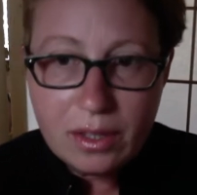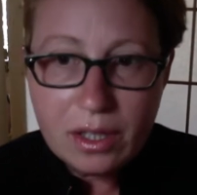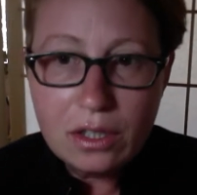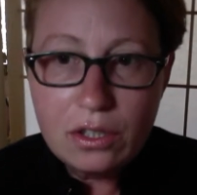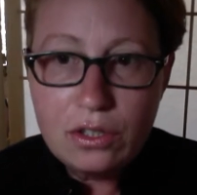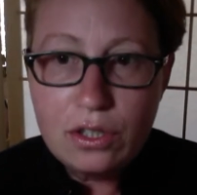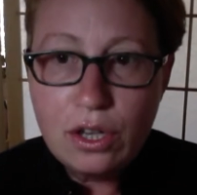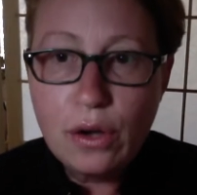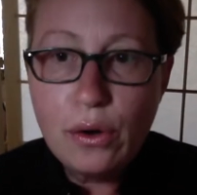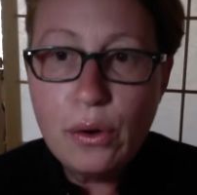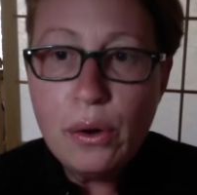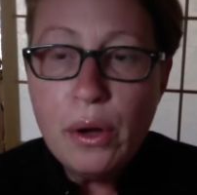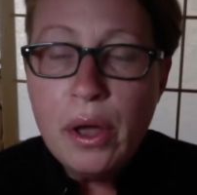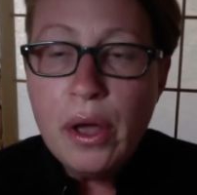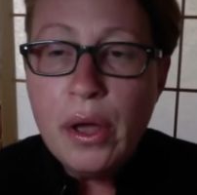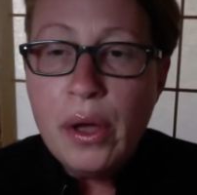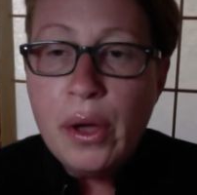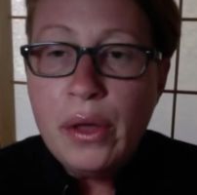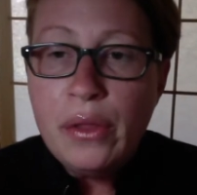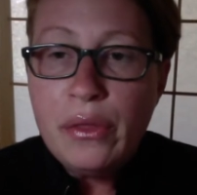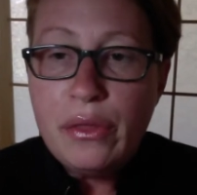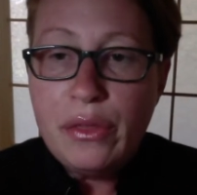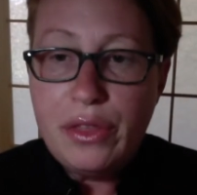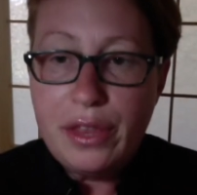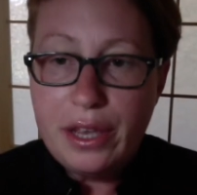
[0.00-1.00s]
So
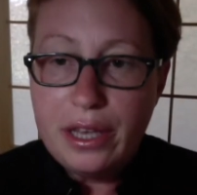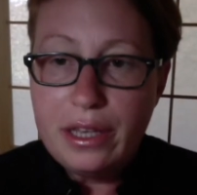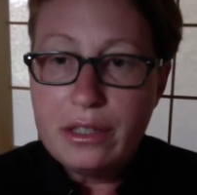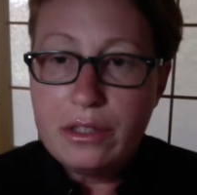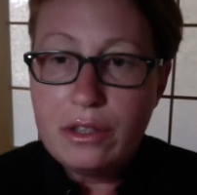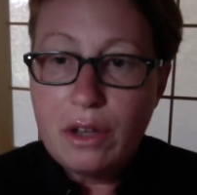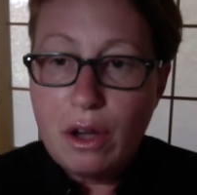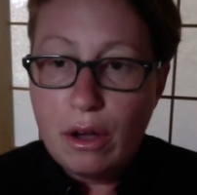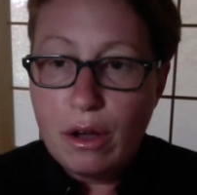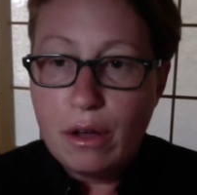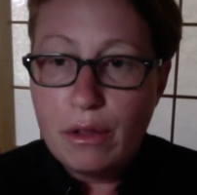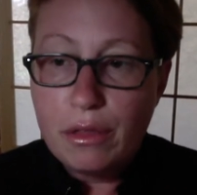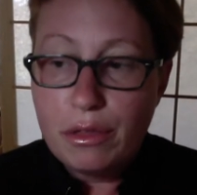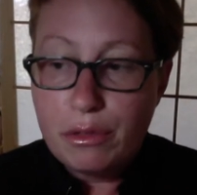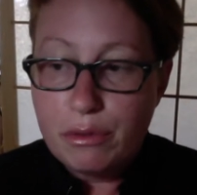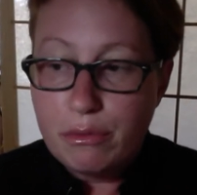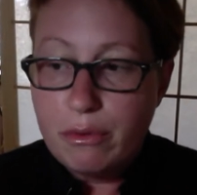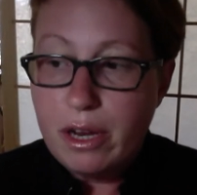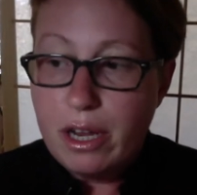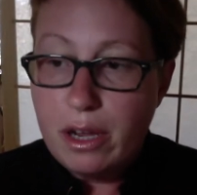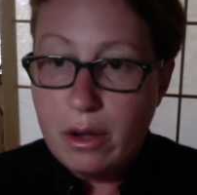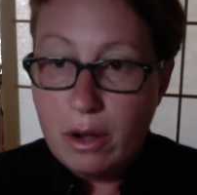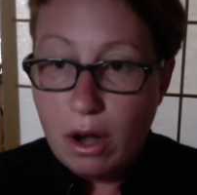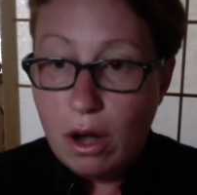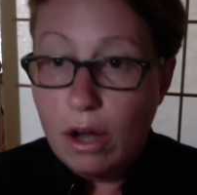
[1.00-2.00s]
these all
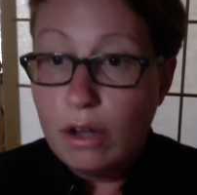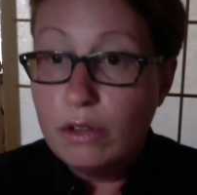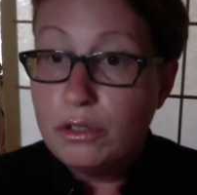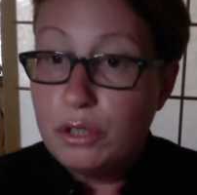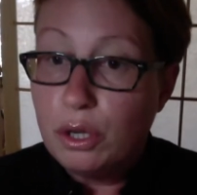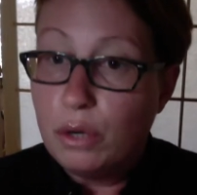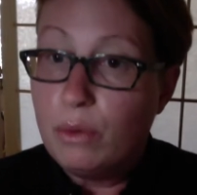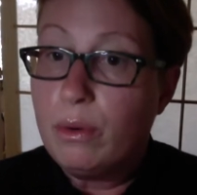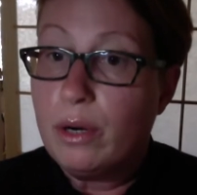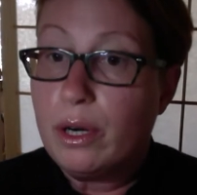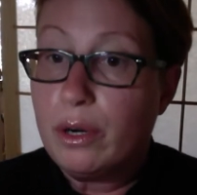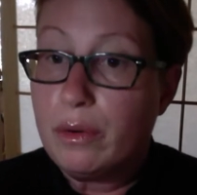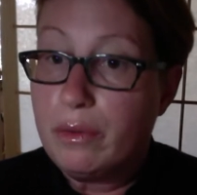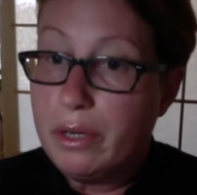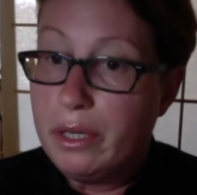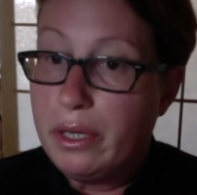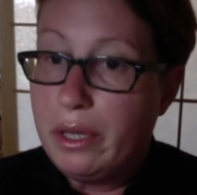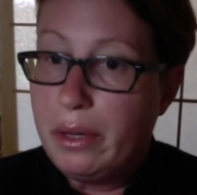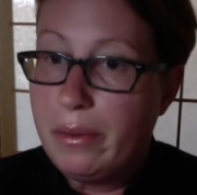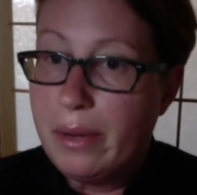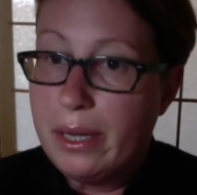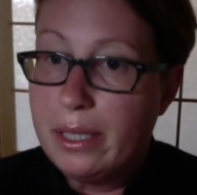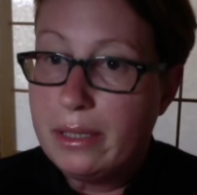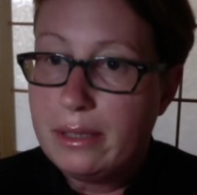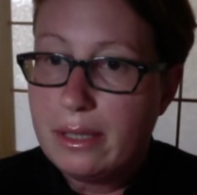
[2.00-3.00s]
three also work really
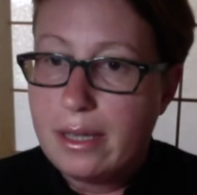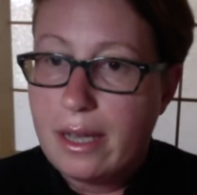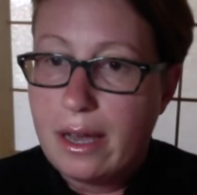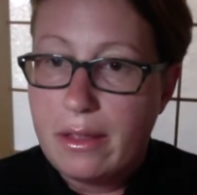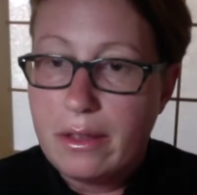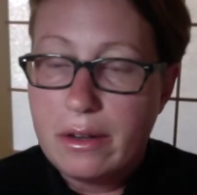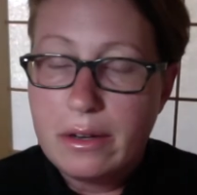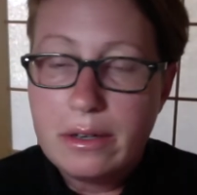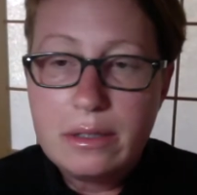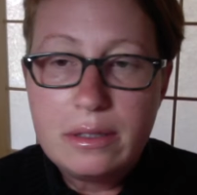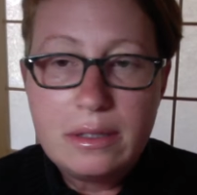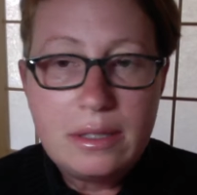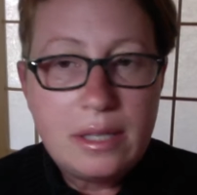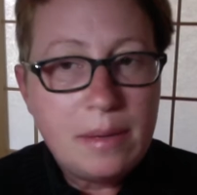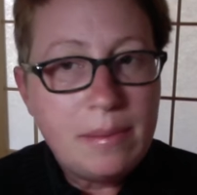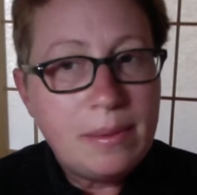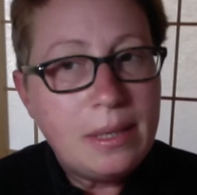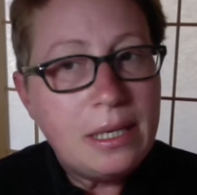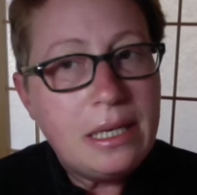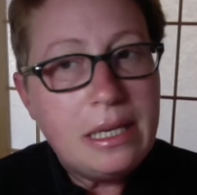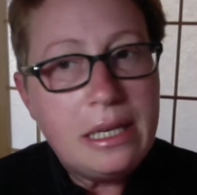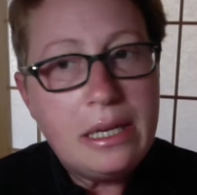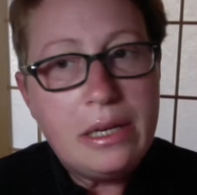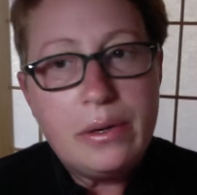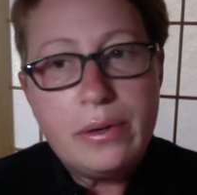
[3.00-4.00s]
well together.
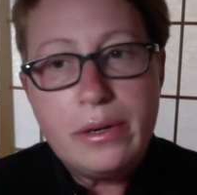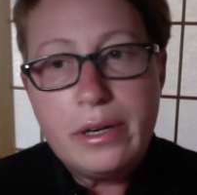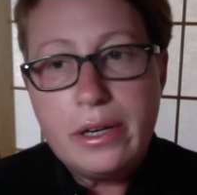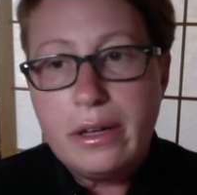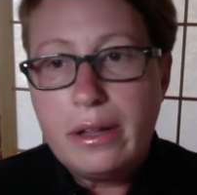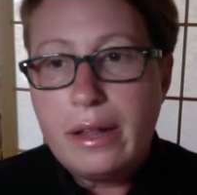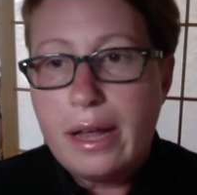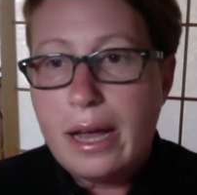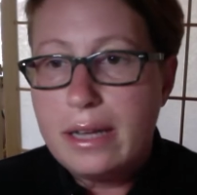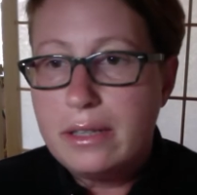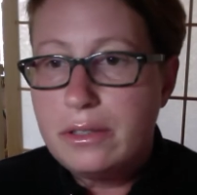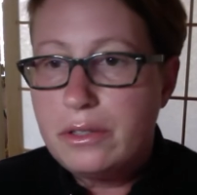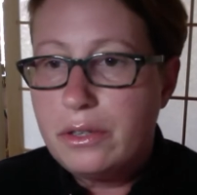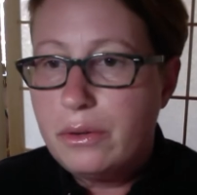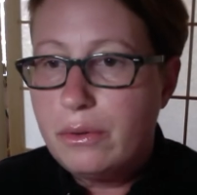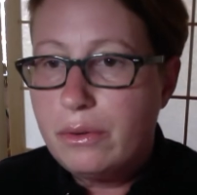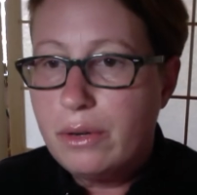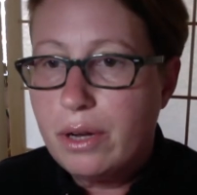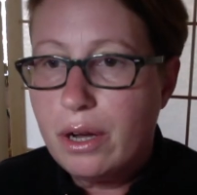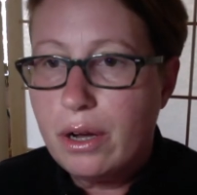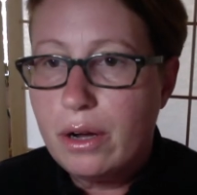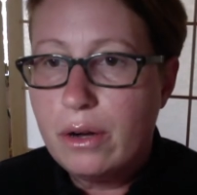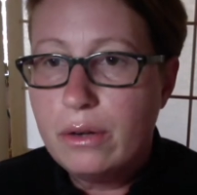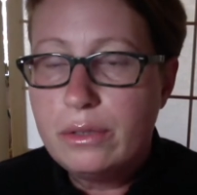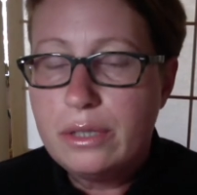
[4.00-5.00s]
CBD oil, as you
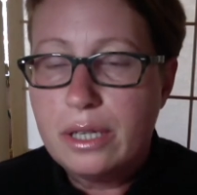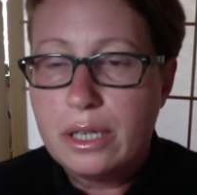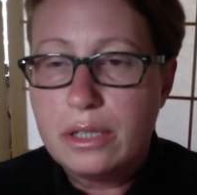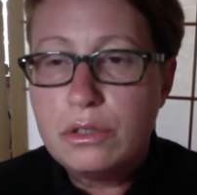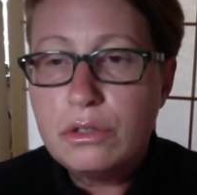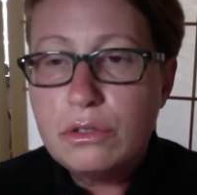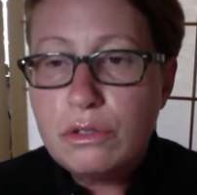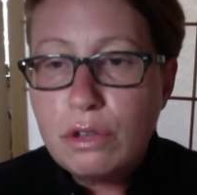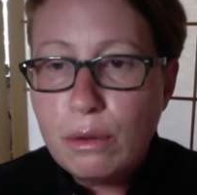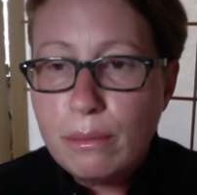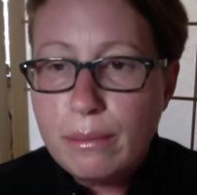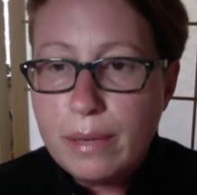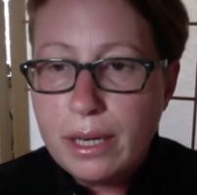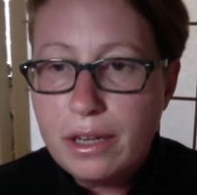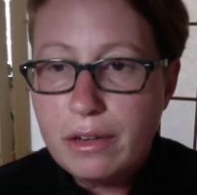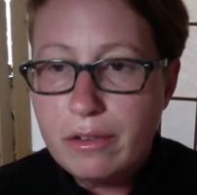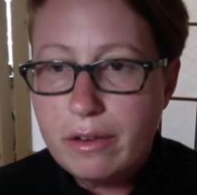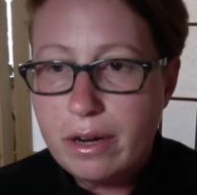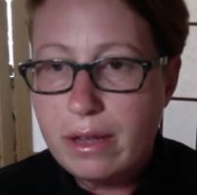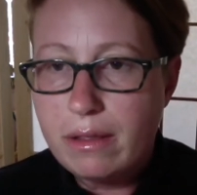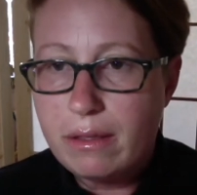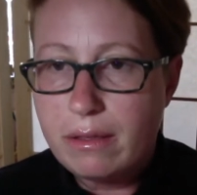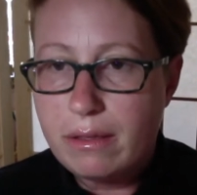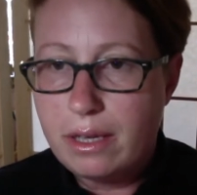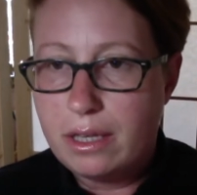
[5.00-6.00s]
know, does so many
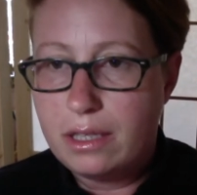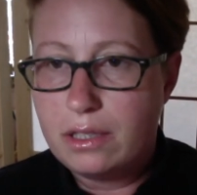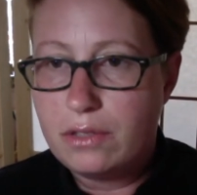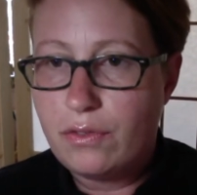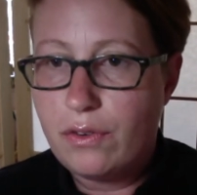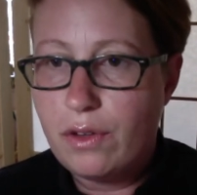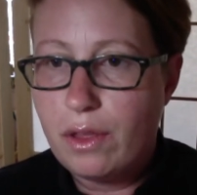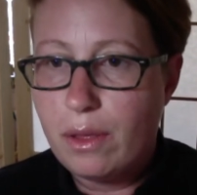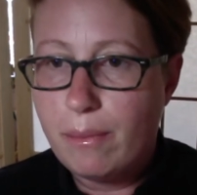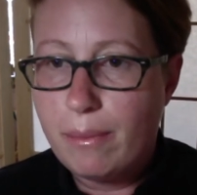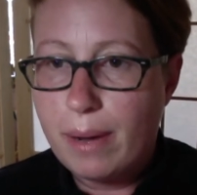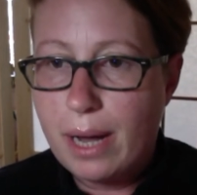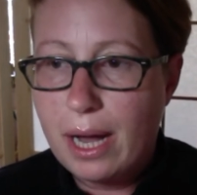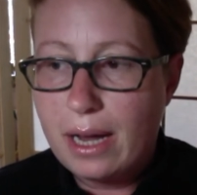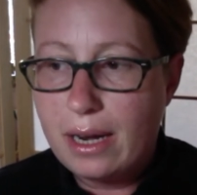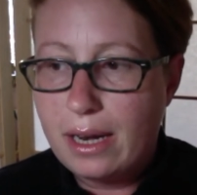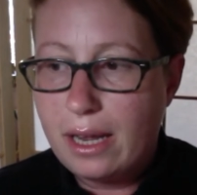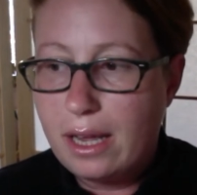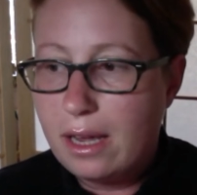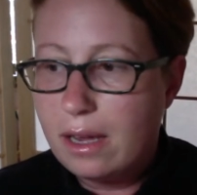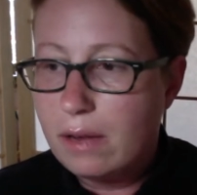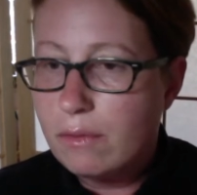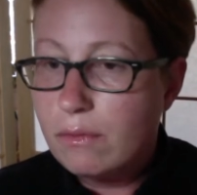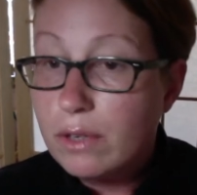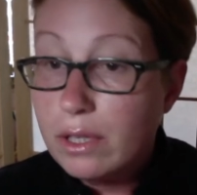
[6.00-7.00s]
great things for the
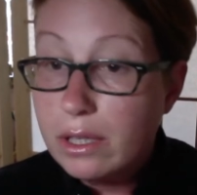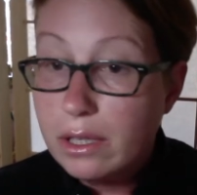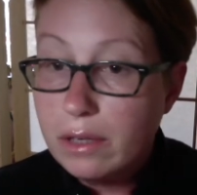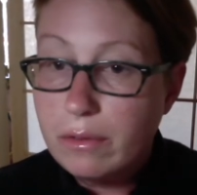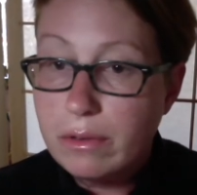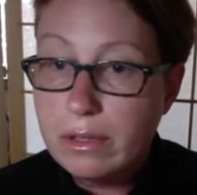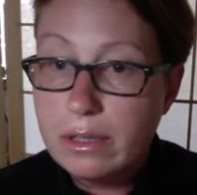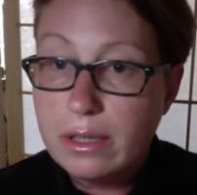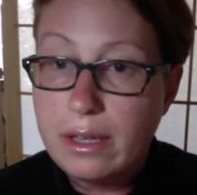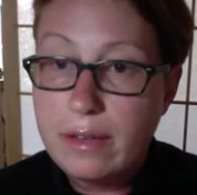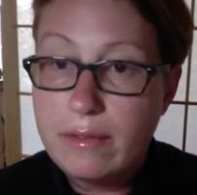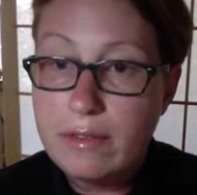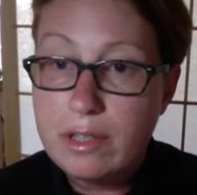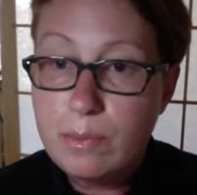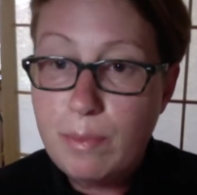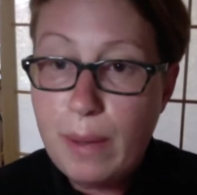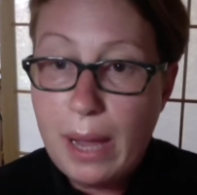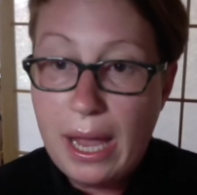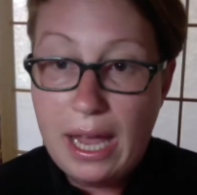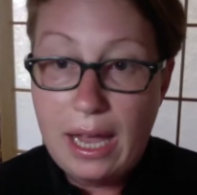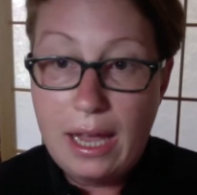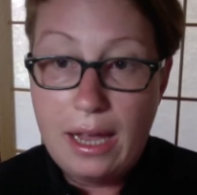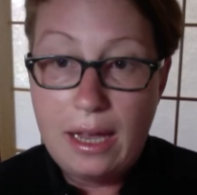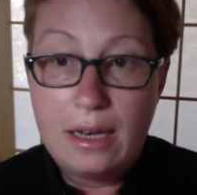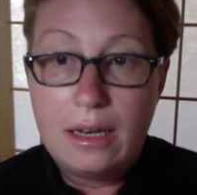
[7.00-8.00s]
body. It really relieves
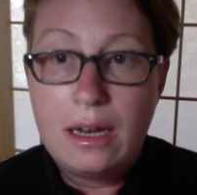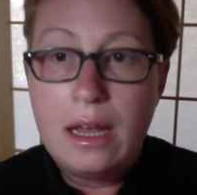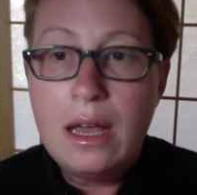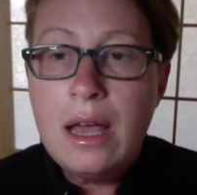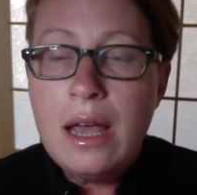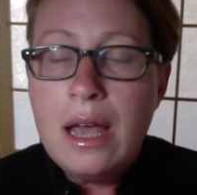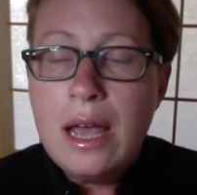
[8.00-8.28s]
pain.